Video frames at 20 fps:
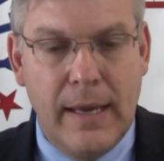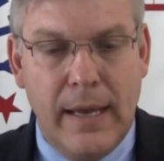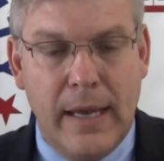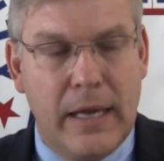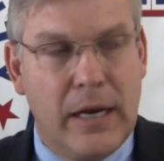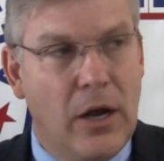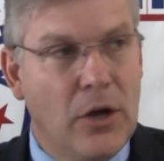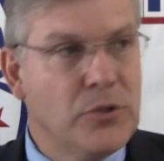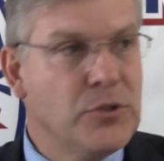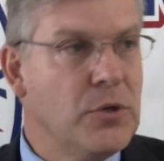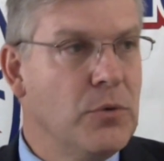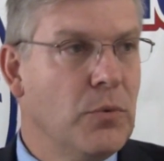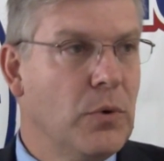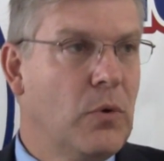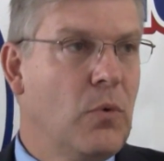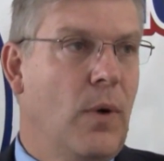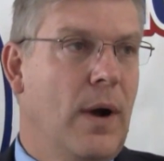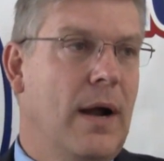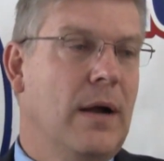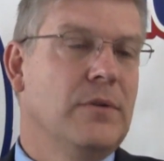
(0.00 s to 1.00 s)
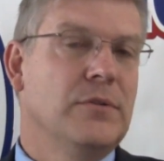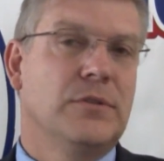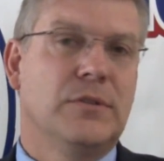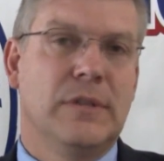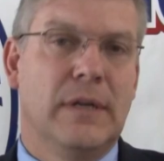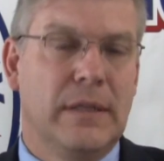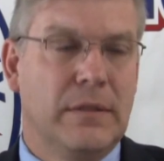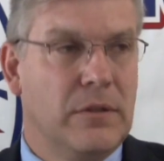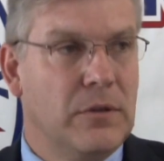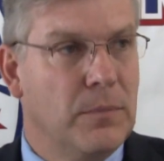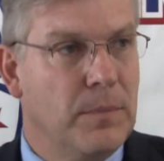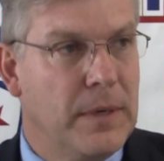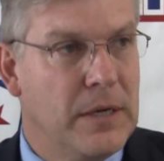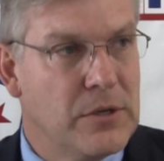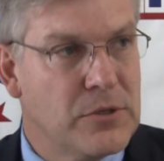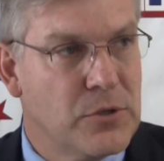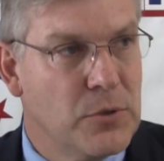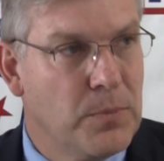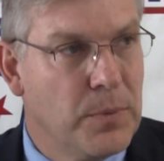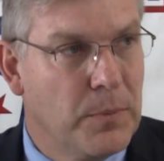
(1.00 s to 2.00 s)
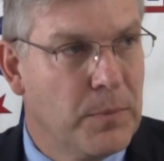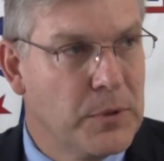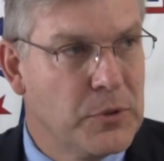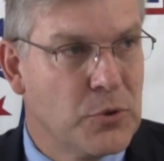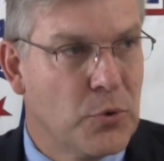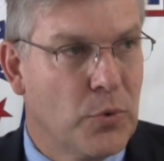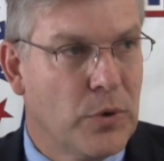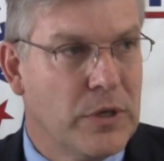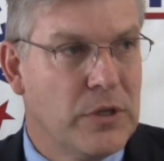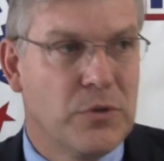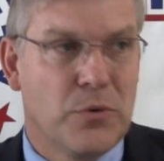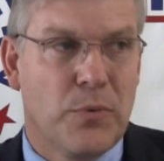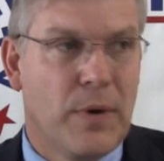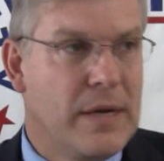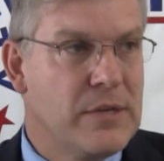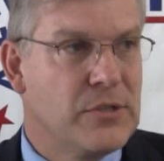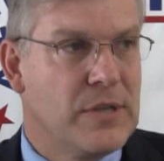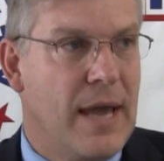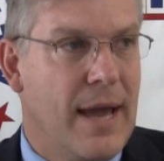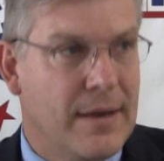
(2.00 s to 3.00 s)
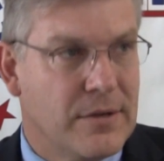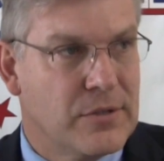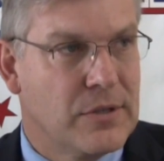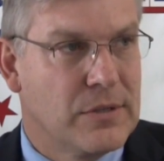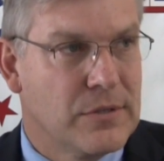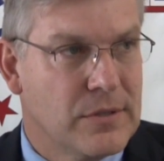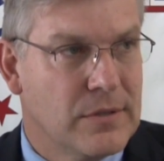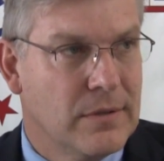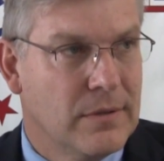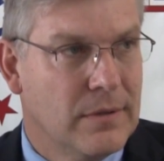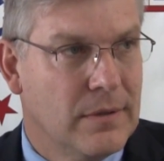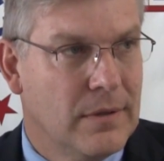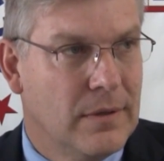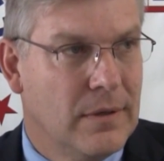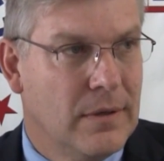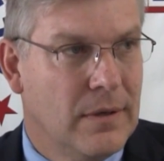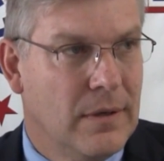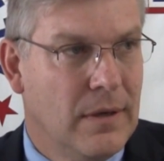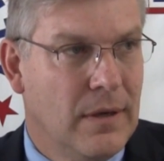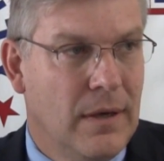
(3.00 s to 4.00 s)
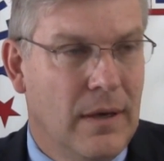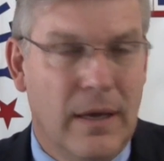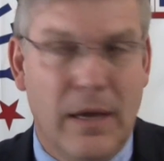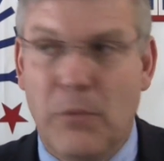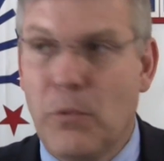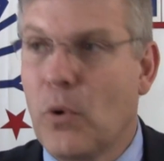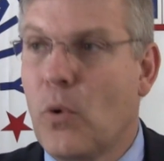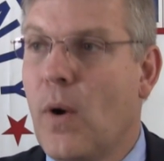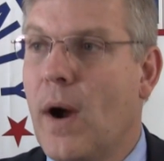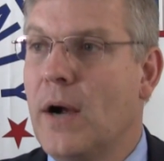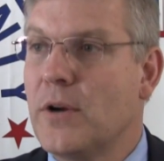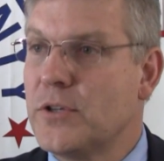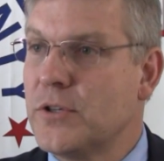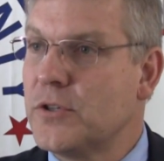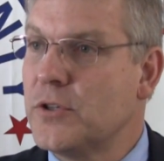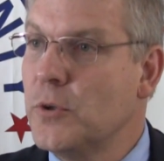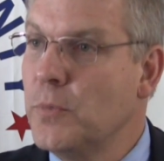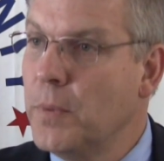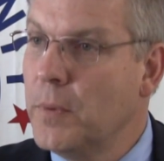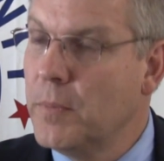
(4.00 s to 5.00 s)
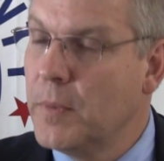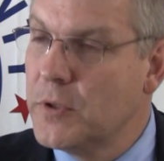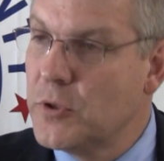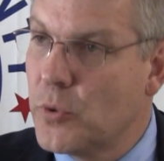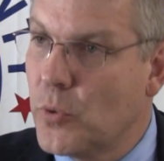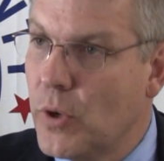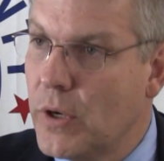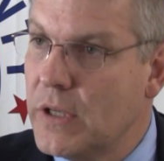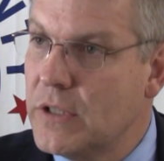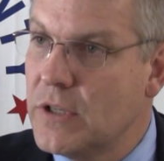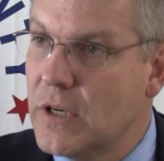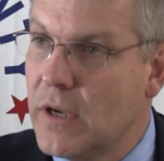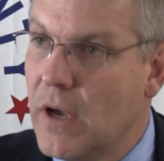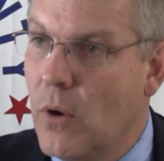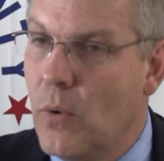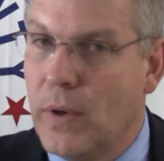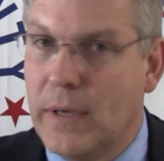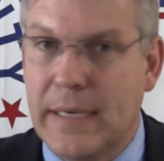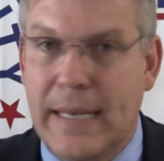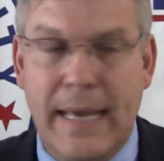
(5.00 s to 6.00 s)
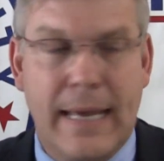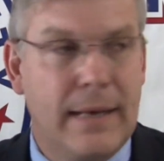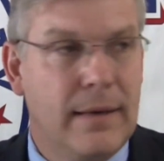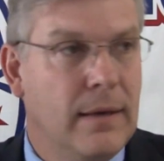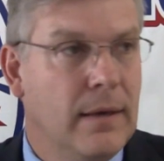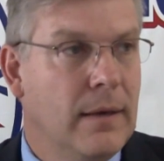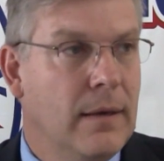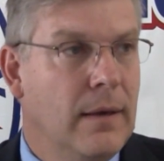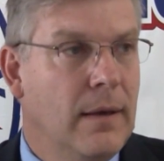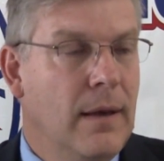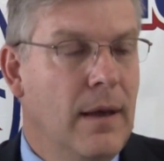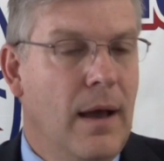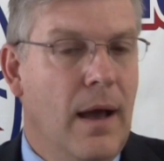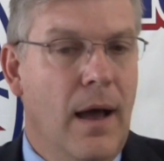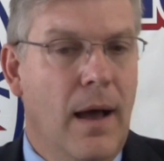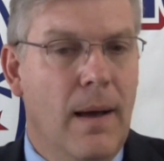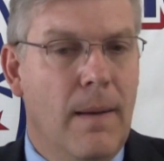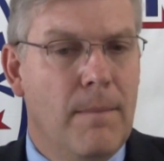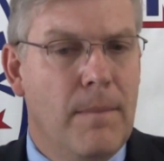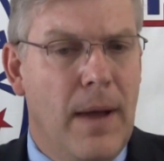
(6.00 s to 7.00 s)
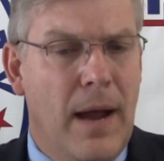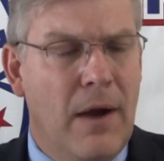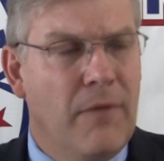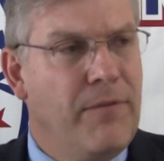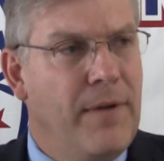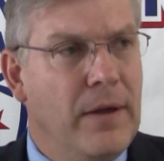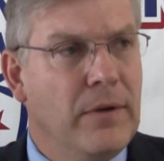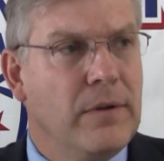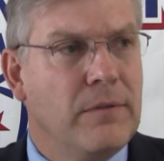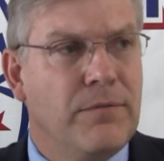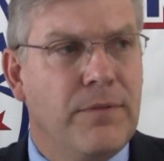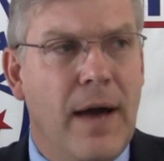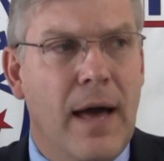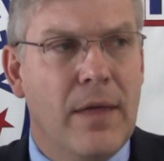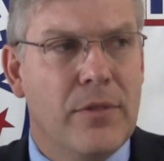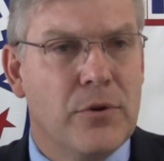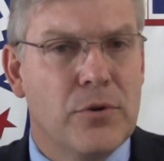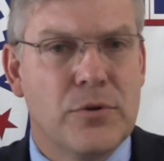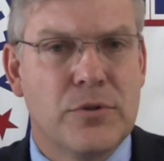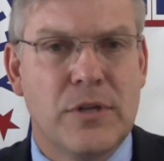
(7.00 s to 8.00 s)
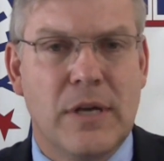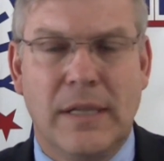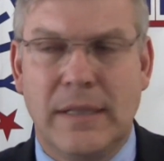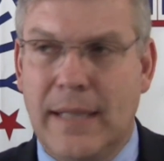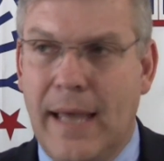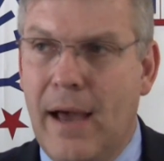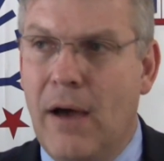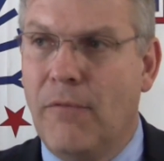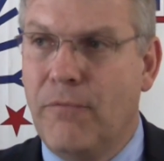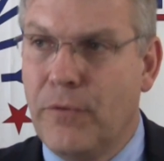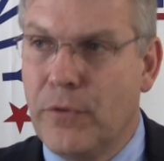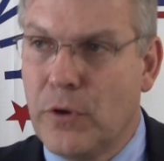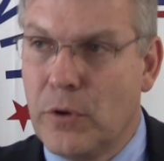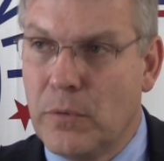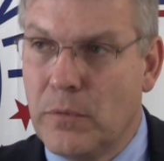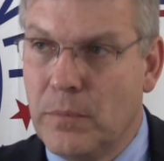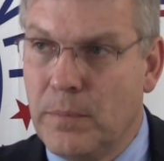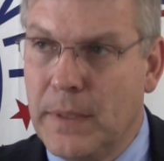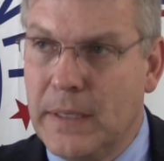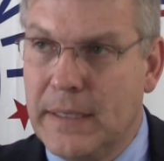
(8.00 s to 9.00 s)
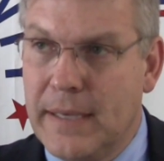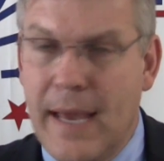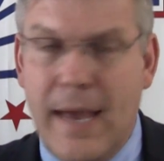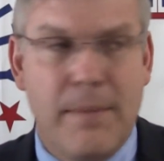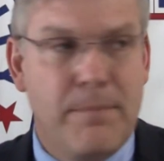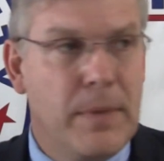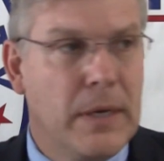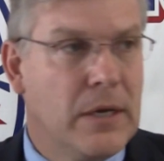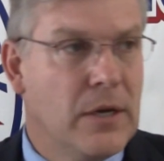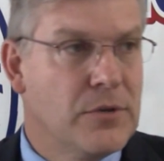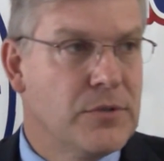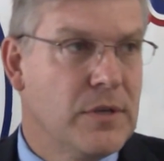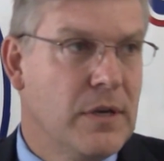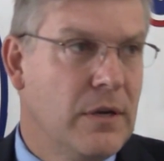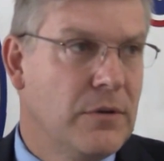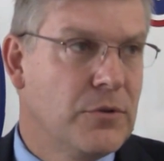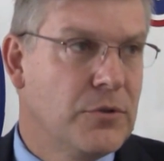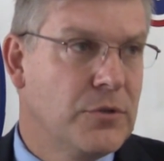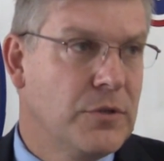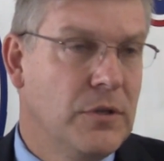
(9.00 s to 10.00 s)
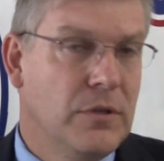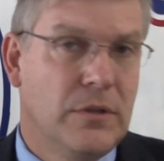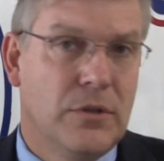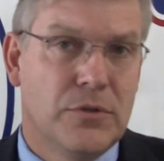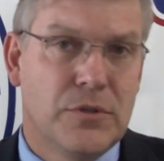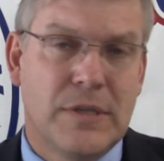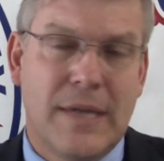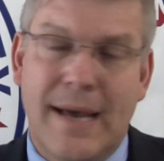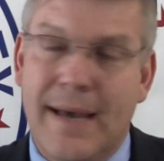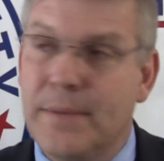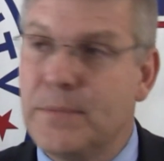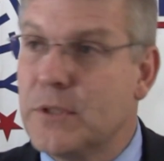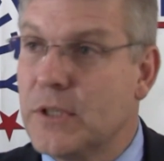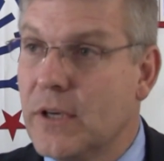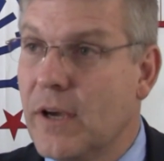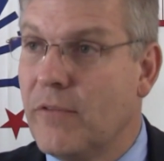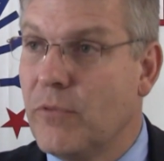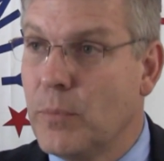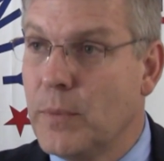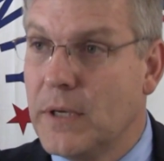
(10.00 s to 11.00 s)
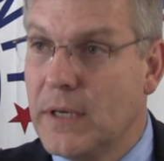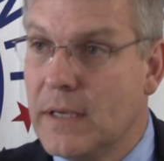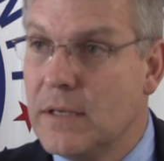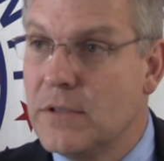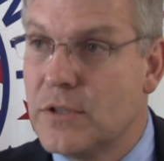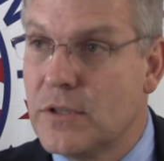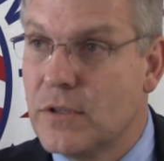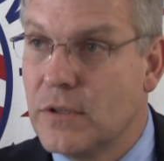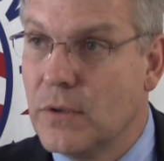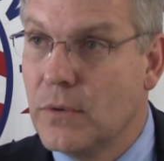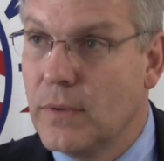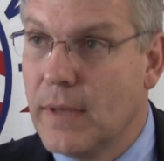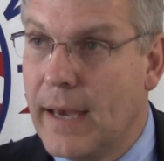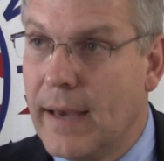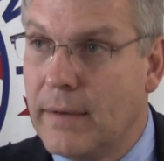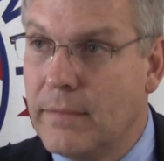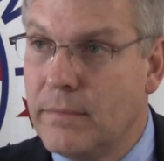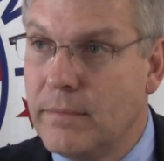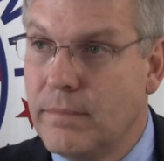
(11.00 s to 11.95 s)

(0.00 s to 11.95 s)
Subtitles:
It also requires that there be a supermajority to raise taxes. It requires a supermajority to go in debt. Our Founding Fathers allowed for there to be debt because they understood there's times that government needs to do that.